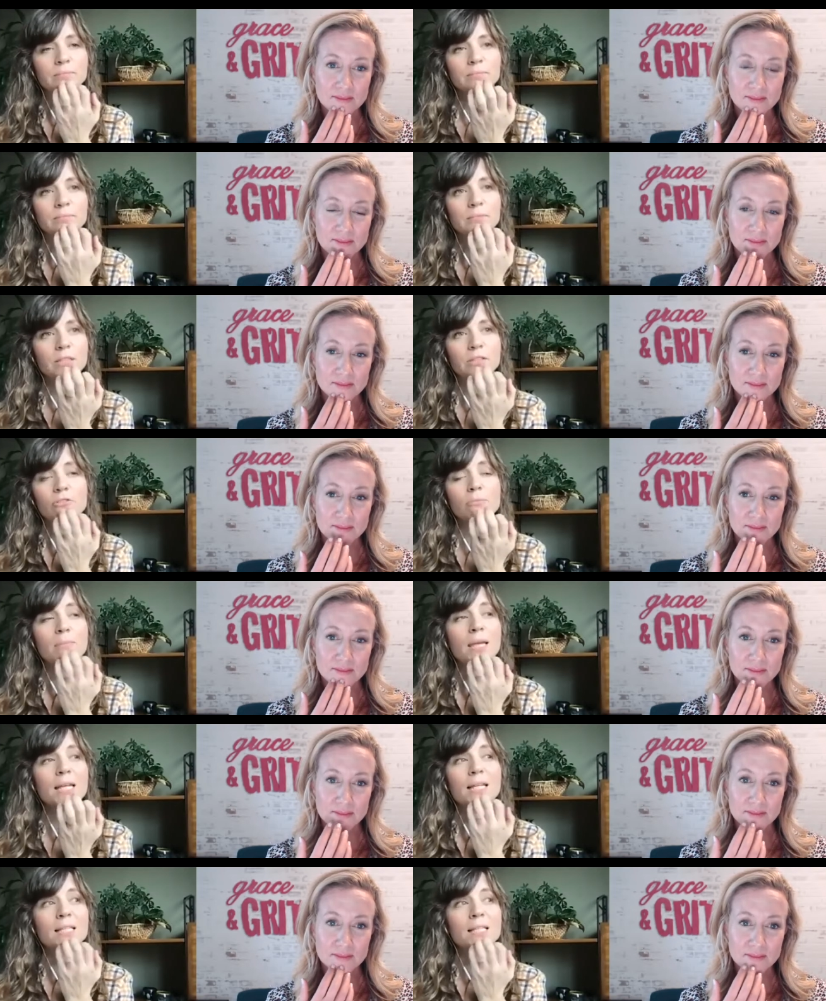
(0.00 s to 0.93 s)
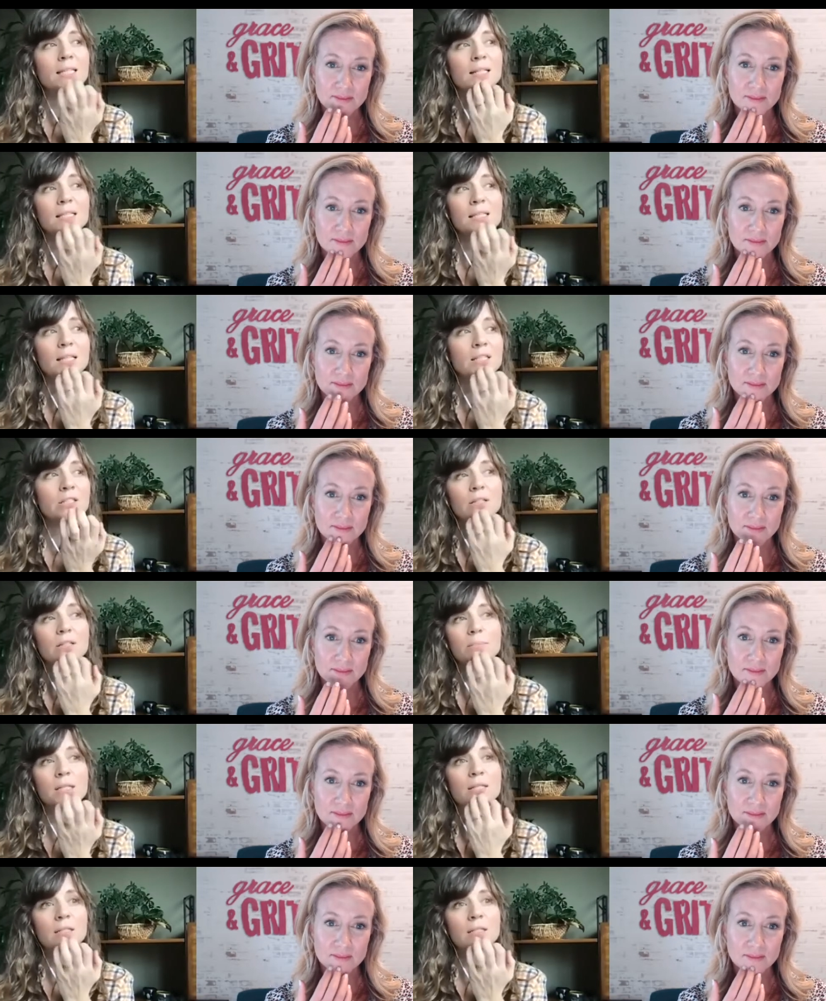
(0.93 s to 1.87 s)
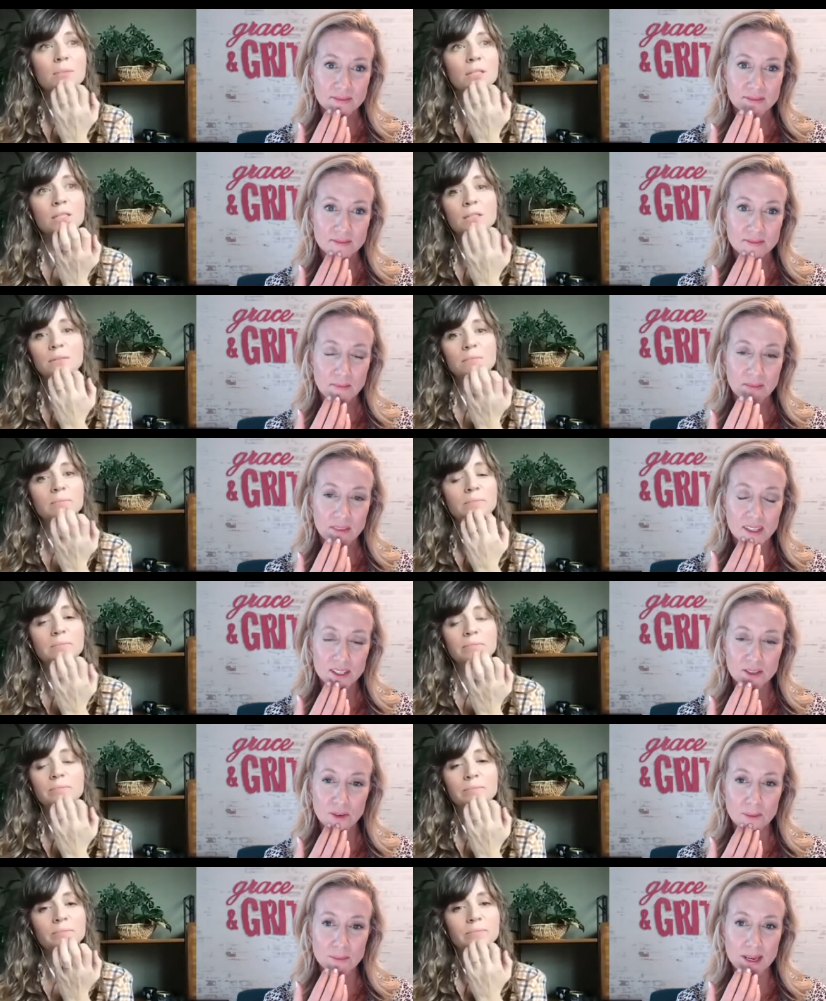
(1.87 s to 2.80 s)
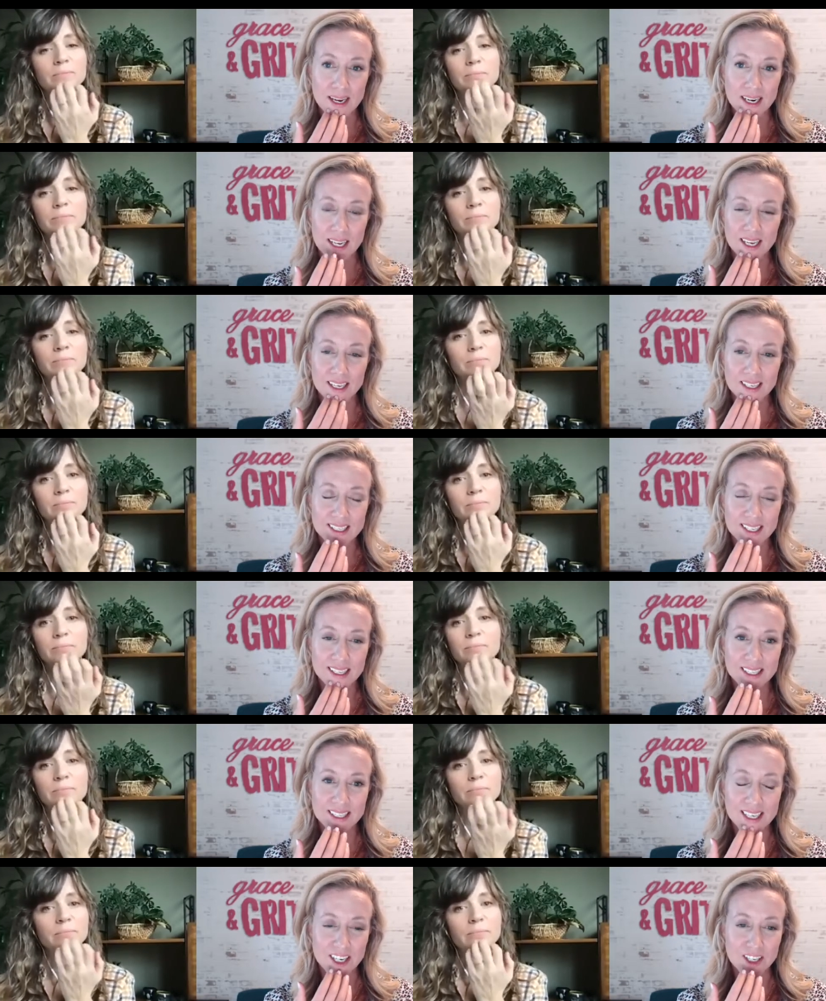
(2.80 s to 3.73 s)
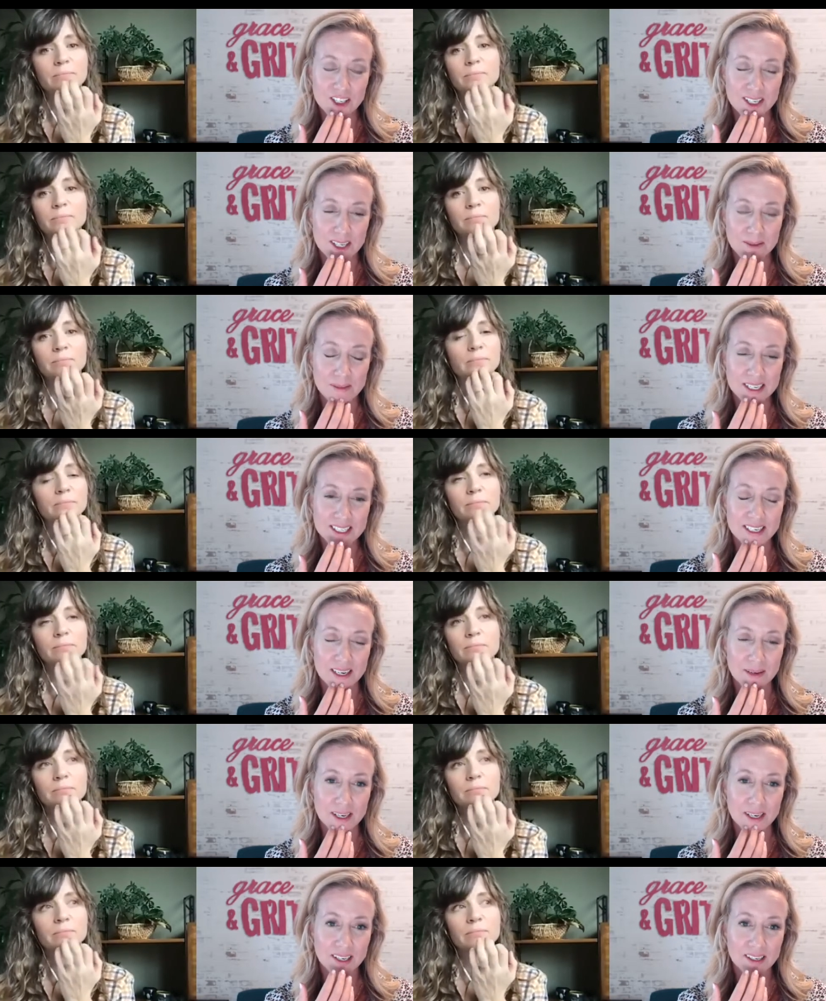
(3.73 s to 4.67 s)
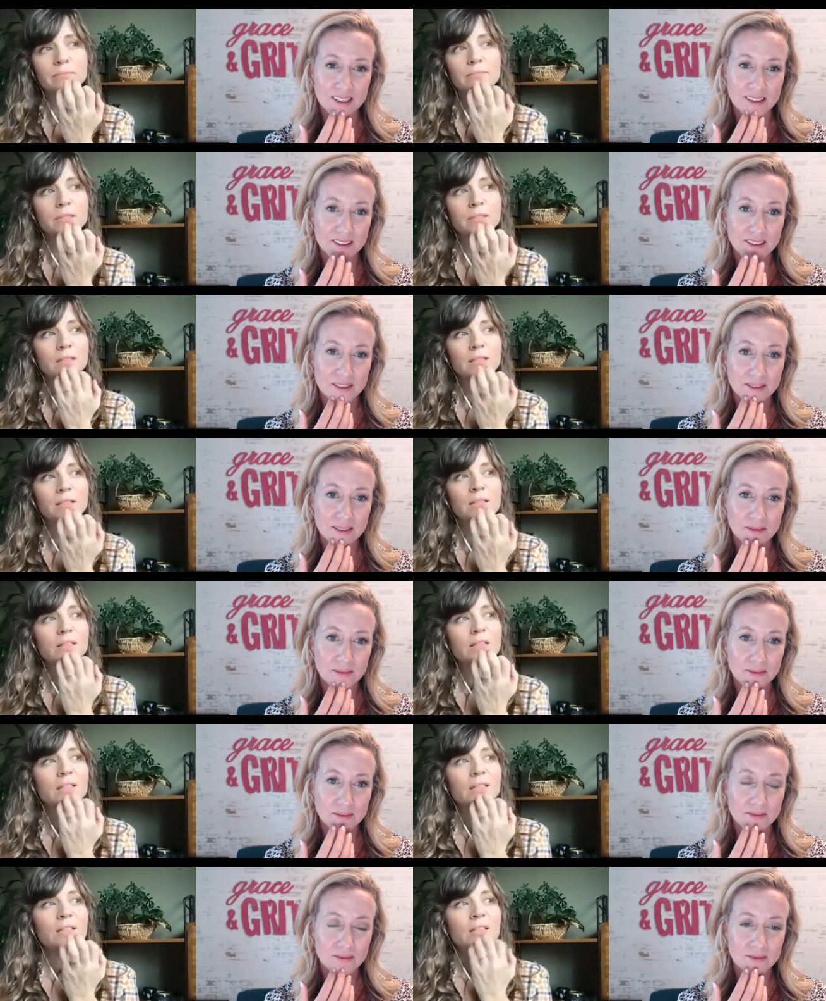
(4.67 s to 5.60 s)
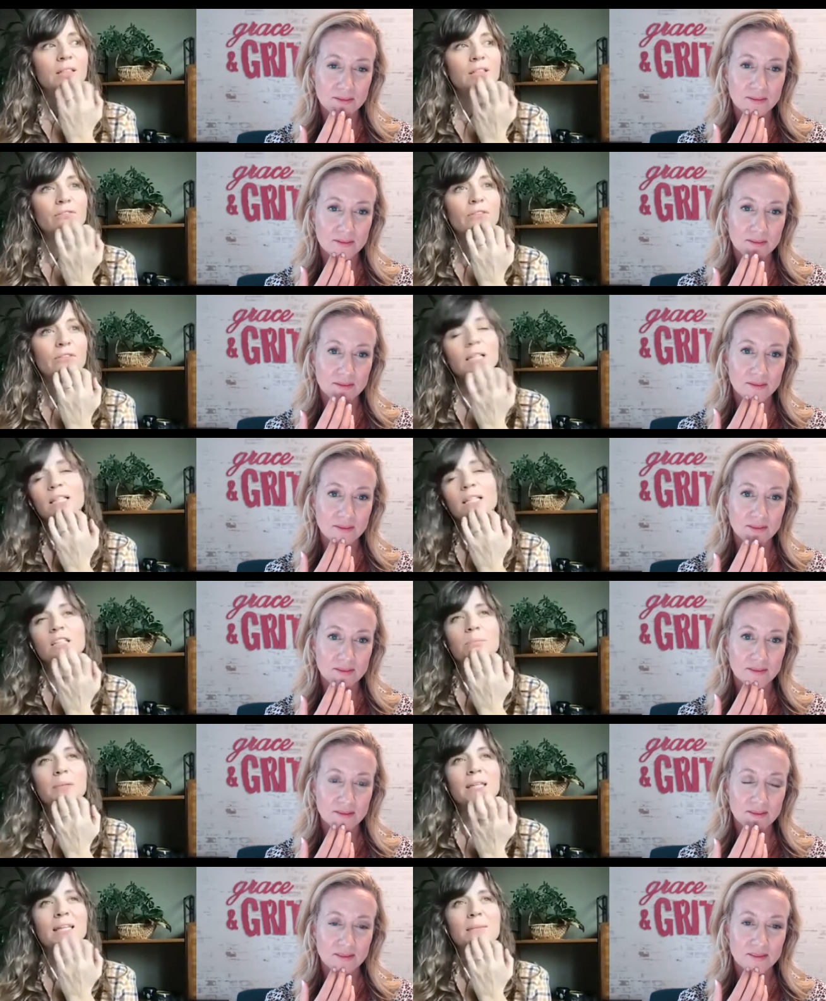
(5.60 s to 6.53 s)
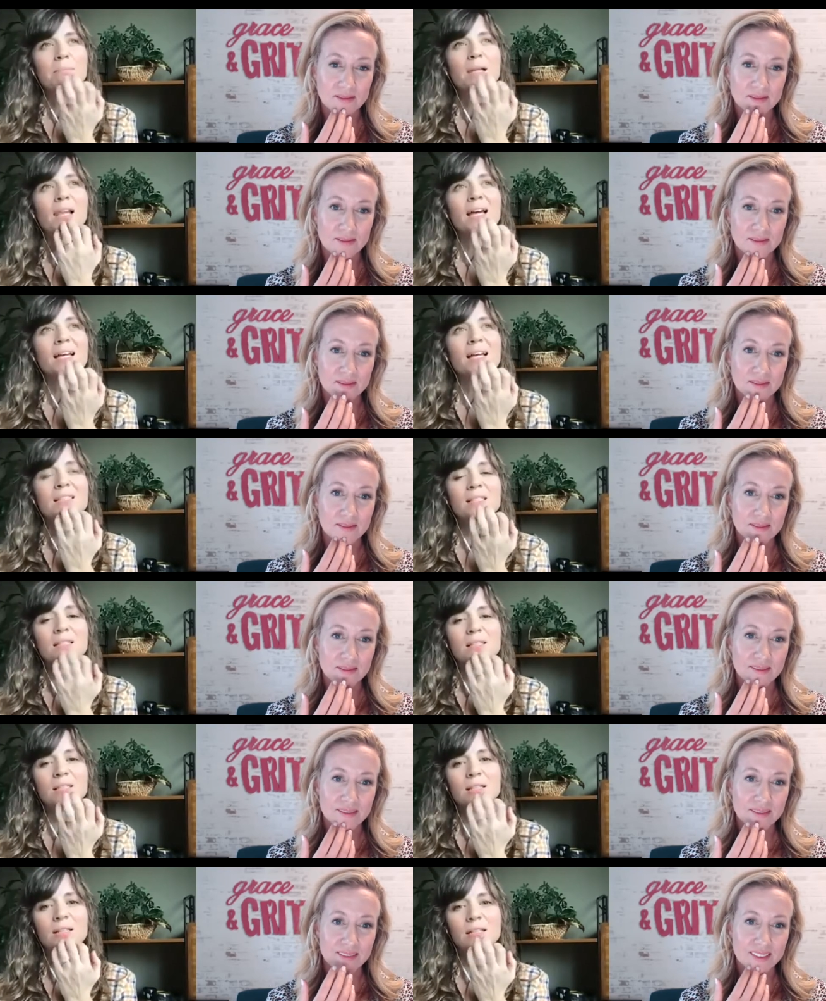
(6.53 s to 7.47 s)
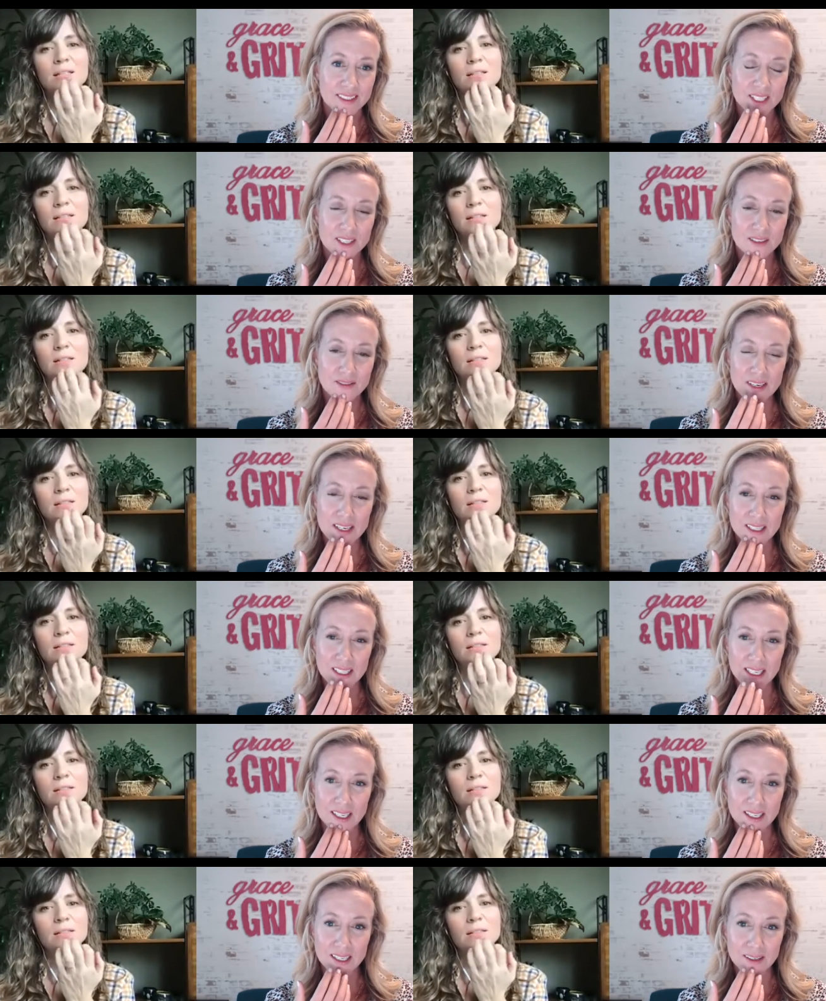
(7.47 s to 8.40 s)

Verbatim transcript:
Speaker 1: This remaining sensation in my stomach.
Speaker 2: This remaining sensation in my stomach. This feeling of being in molasses. This feeling